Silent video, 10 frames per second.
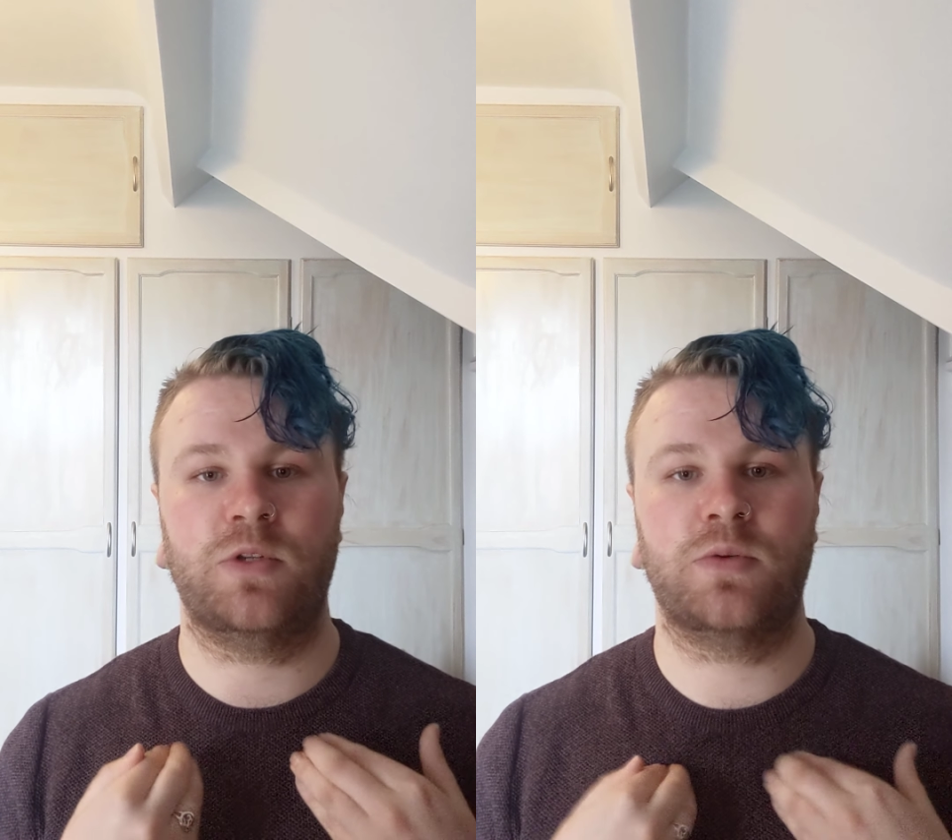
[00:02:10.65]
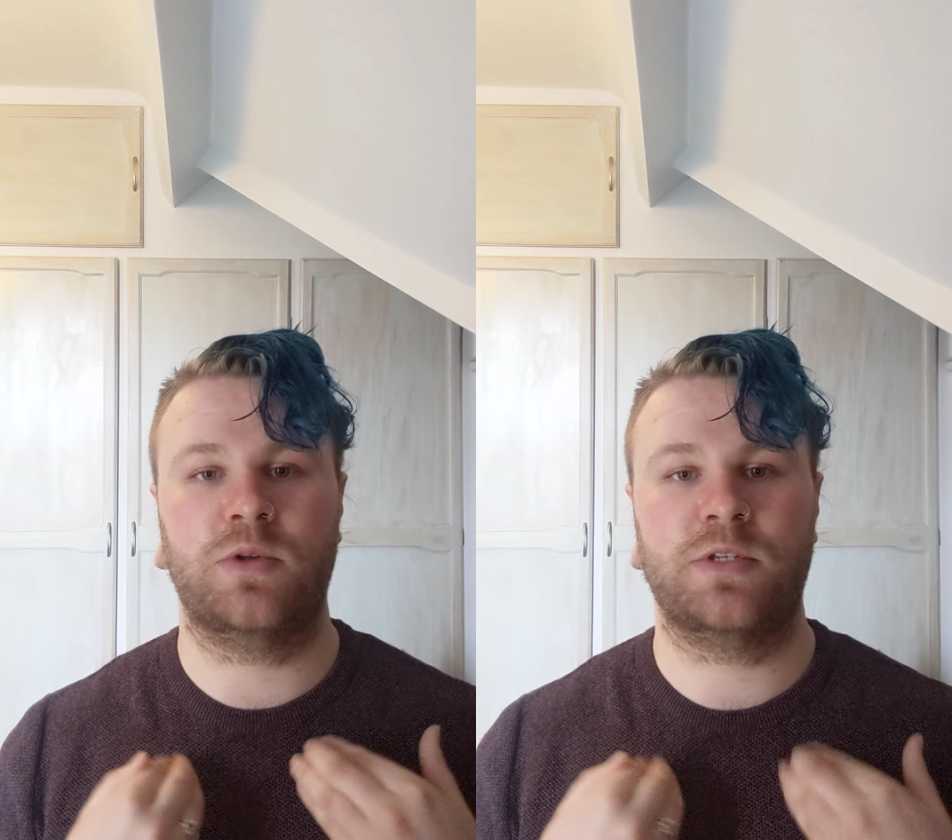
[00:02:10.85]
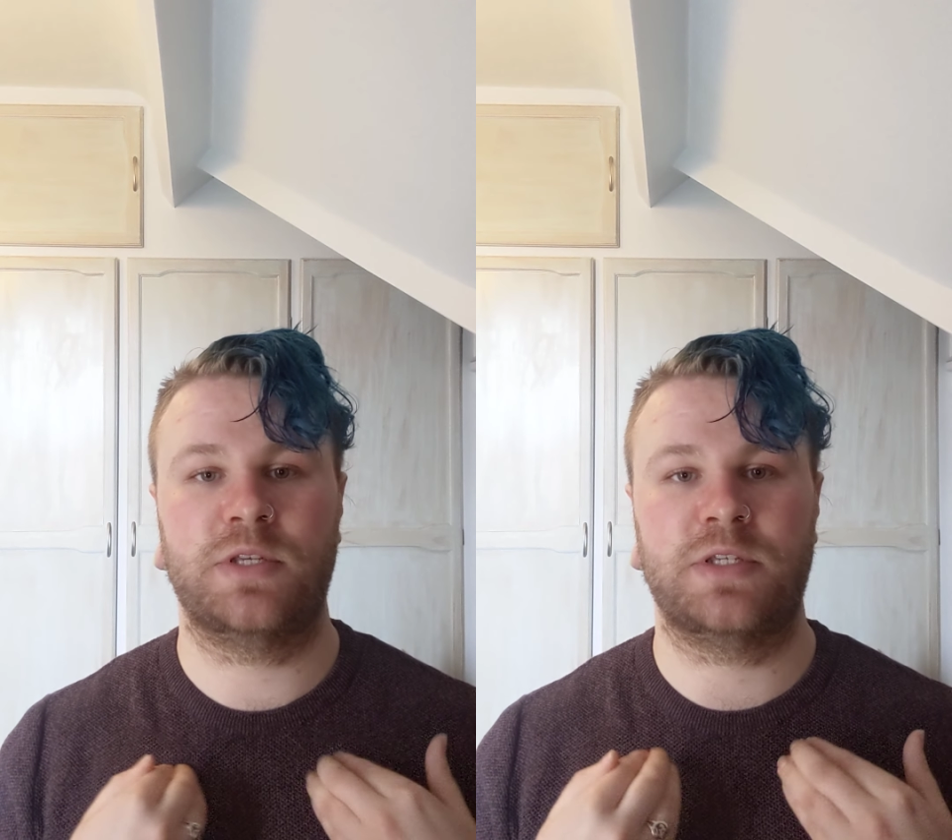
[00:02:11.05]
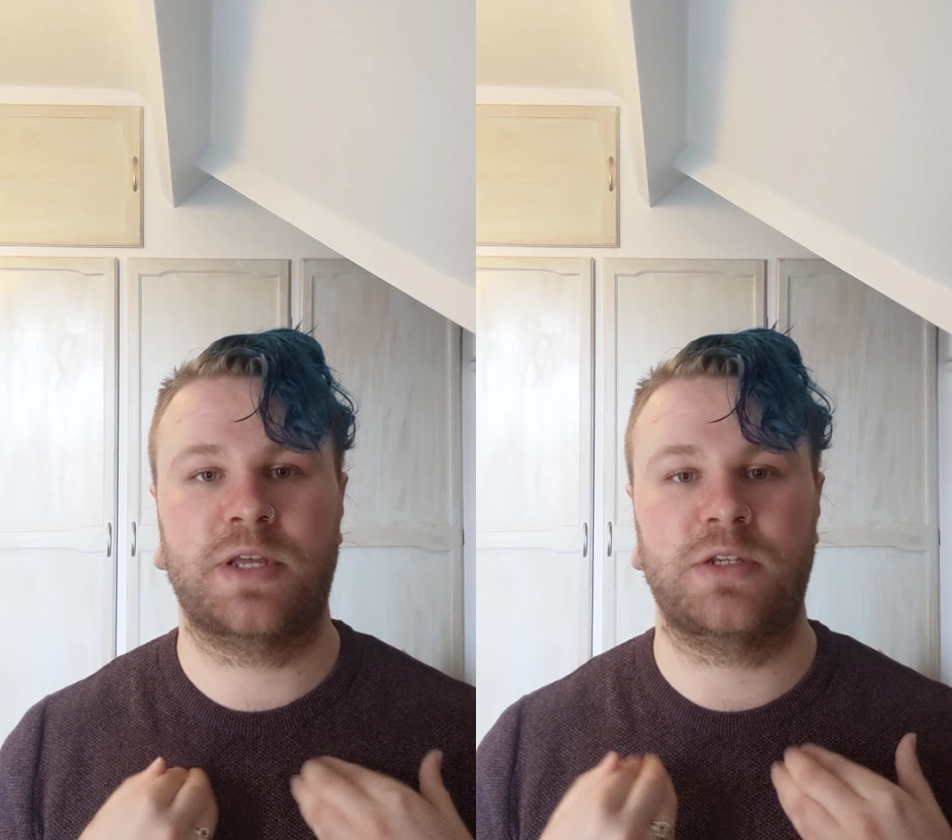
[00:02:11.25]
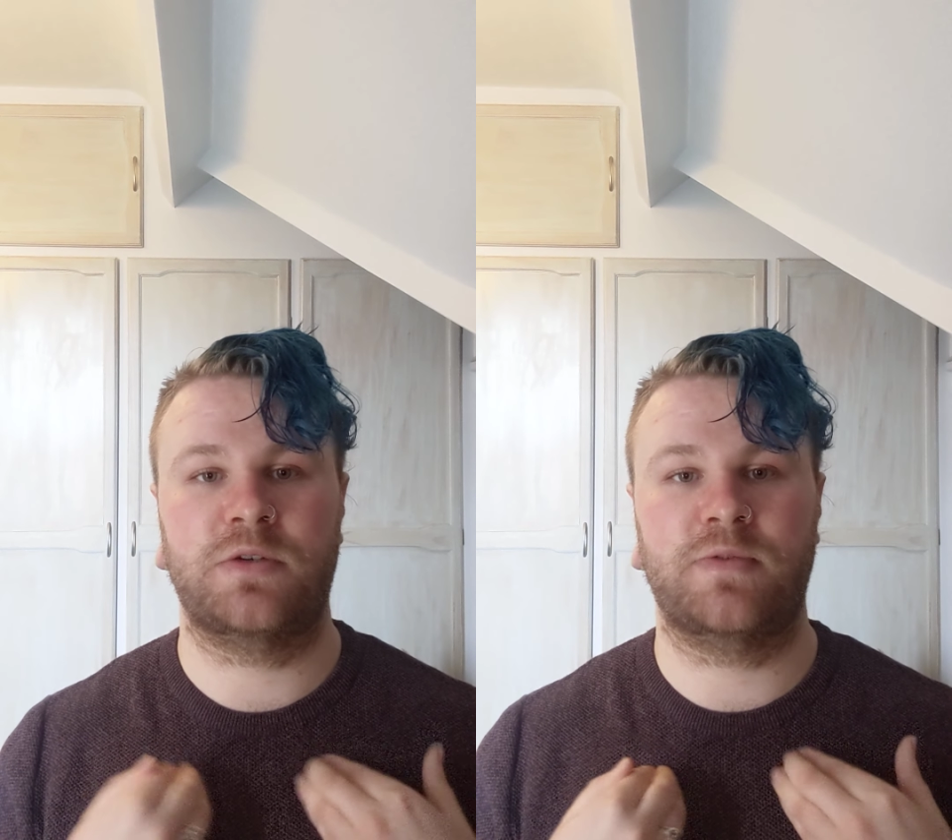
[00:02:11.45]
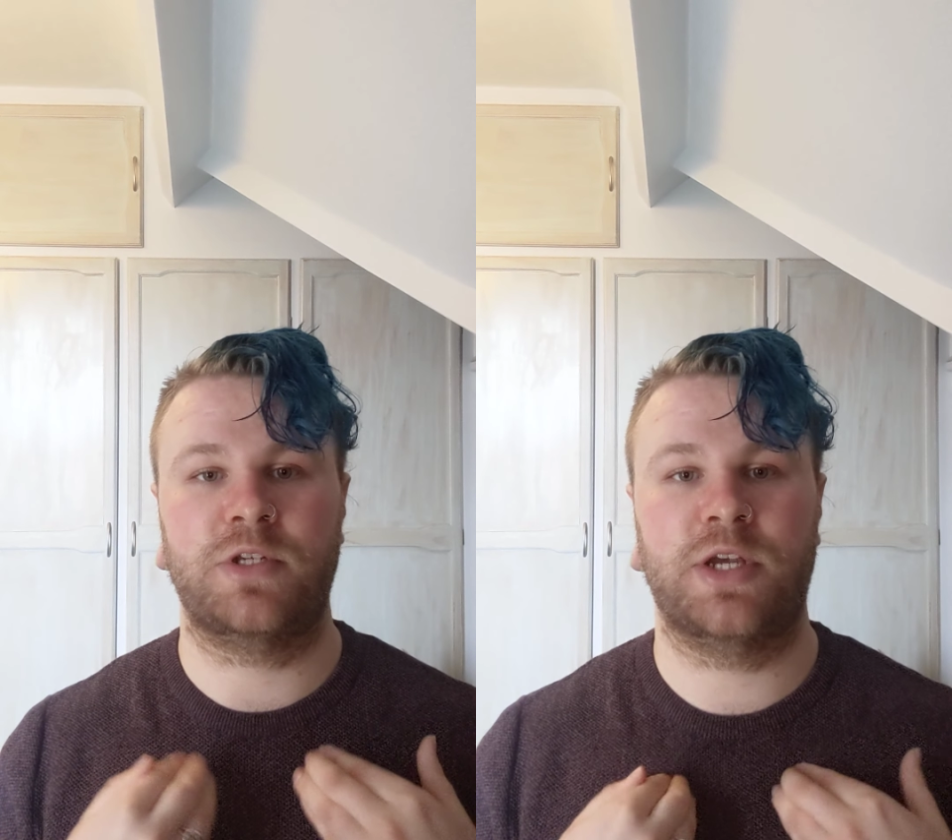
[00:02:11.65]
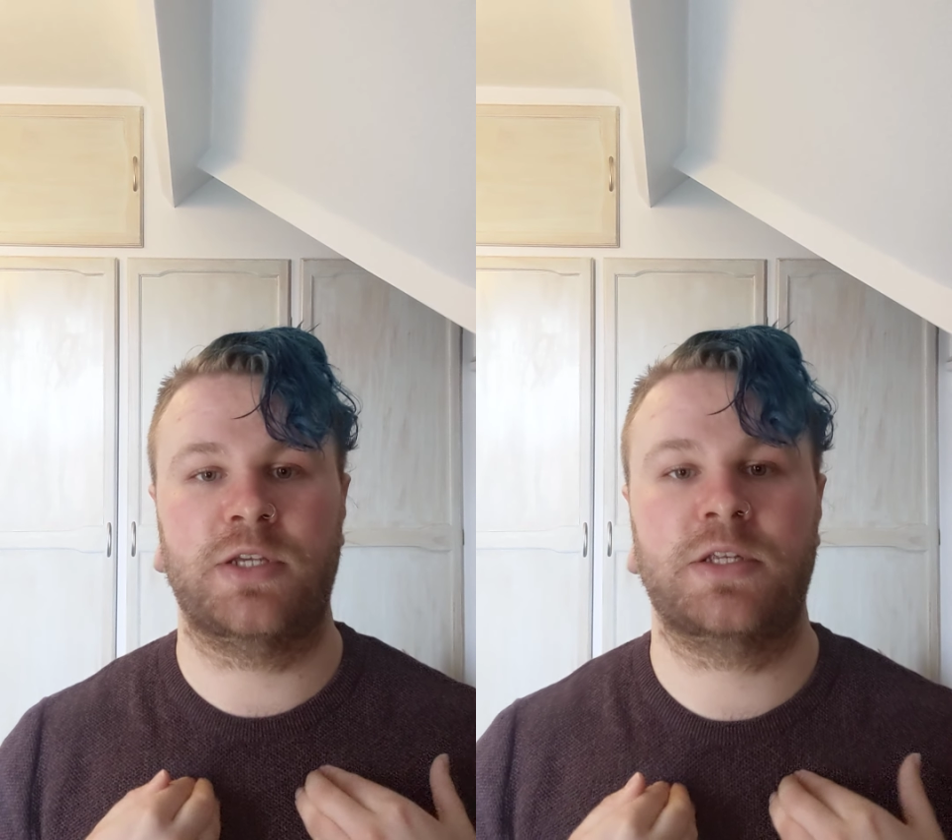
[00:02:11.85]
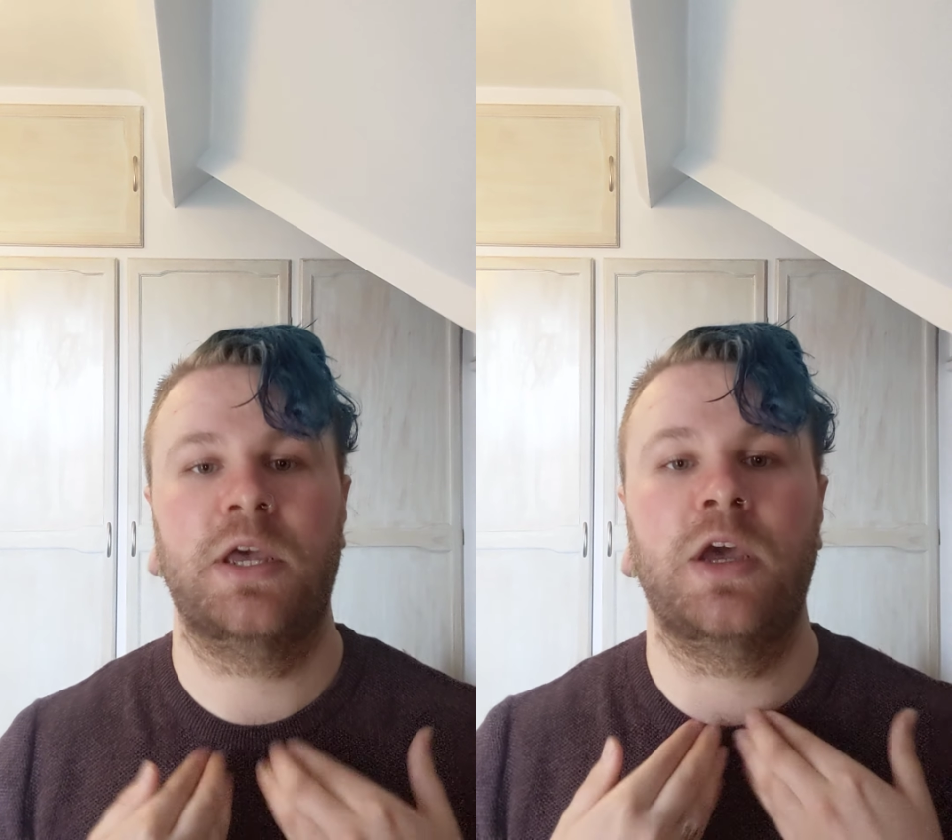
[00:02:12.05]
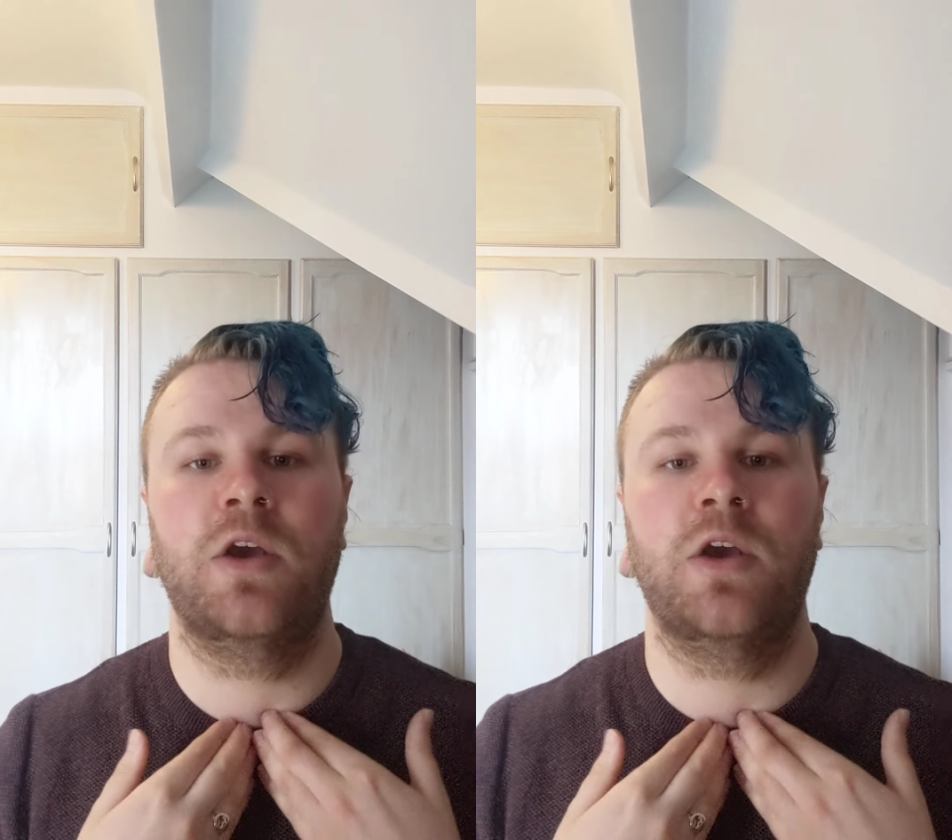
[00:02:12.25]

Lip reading: towards the center of the chest.